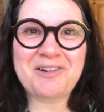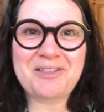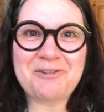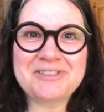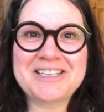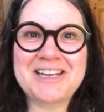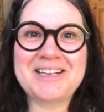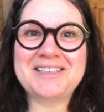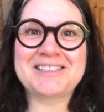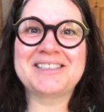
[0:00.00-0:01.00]
those
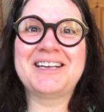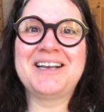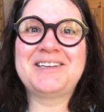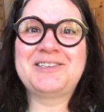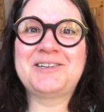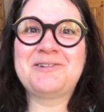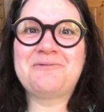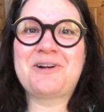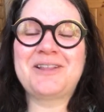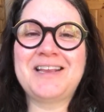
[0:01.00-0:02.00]
kits to
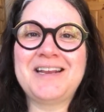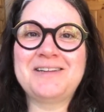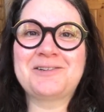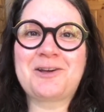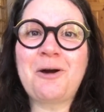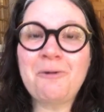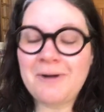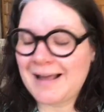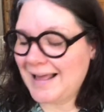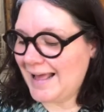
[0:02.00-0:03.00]
where they need to go,
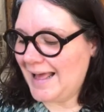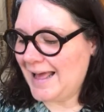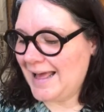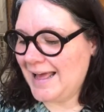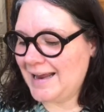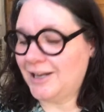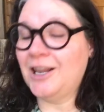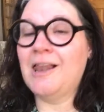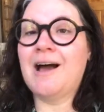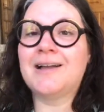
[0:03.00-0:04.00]
and
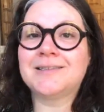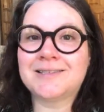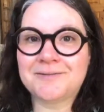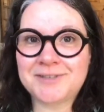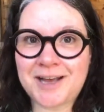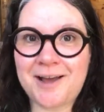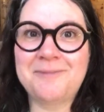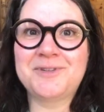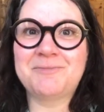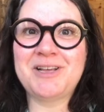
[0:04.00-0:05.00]
lots of
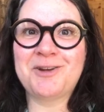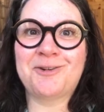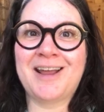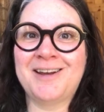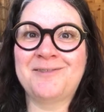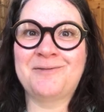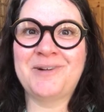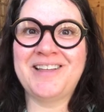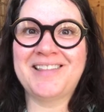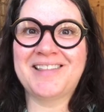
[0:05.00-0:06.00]
time to be creative
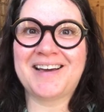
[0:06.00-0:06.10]
with